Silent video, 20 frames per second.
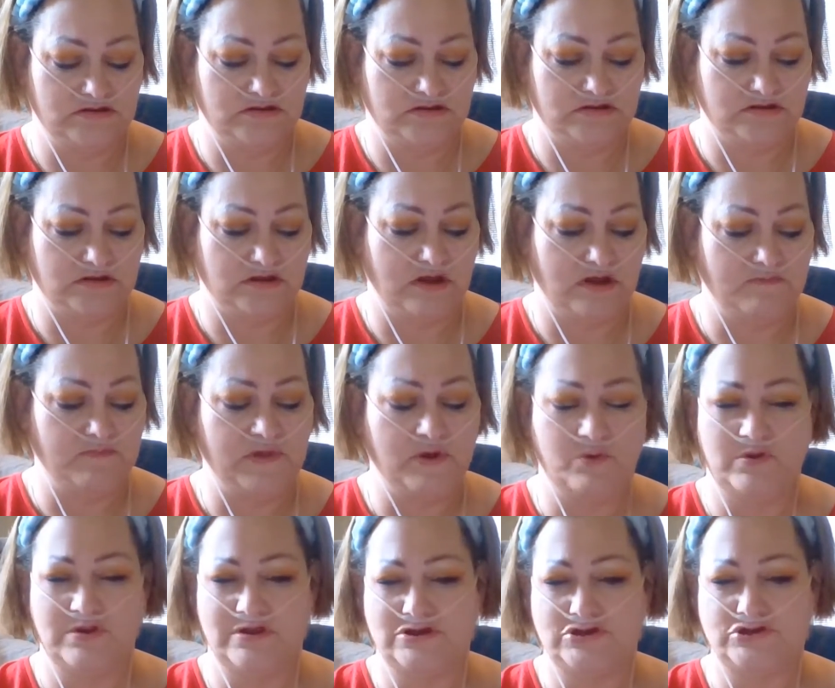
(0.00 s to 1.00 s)
I'm not really
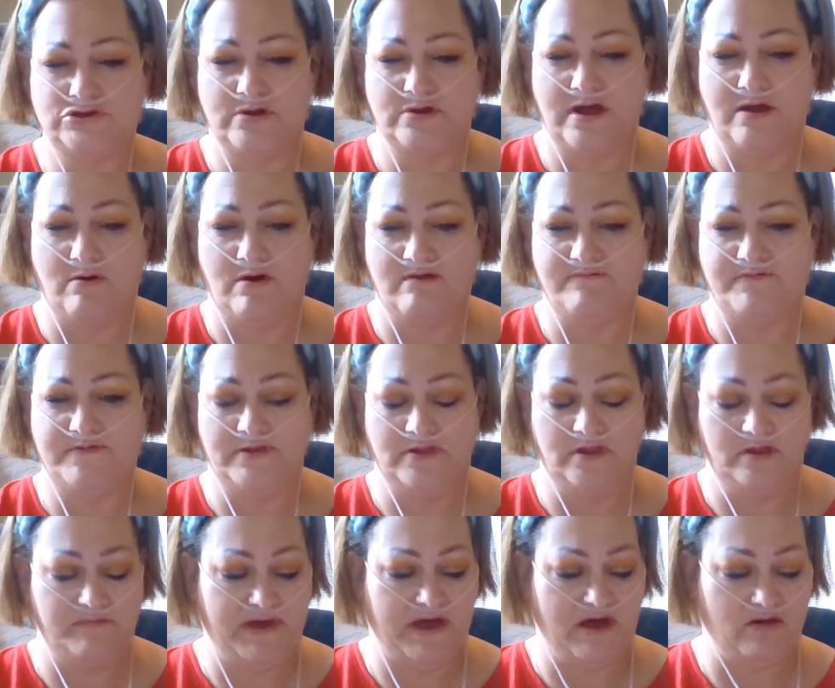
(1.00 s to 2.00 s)
sure how I feel
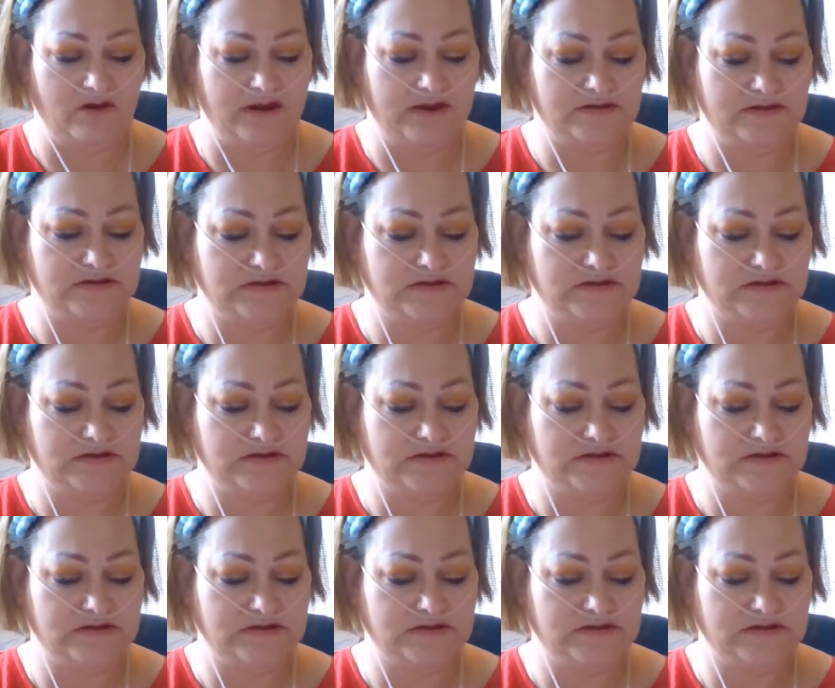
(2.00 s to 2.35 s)
about it.